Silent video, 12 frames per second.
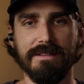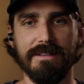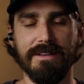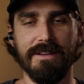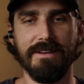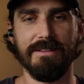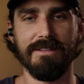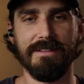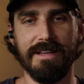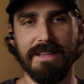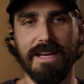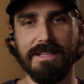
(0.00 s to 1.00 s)
you know,
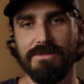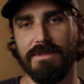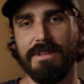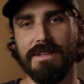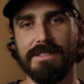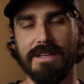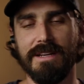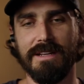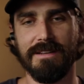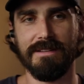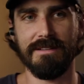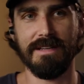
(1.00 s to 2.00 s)
like that's really exciting.
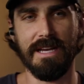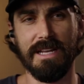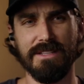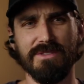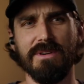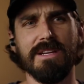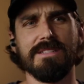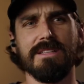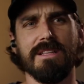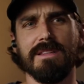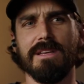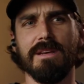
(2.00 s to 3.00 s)
And it's crazy
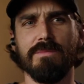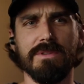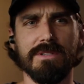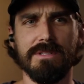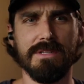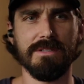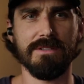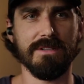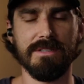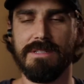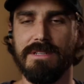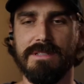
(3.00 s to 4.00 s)
that the image is as good
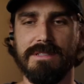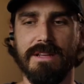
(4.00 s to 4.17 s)
as it is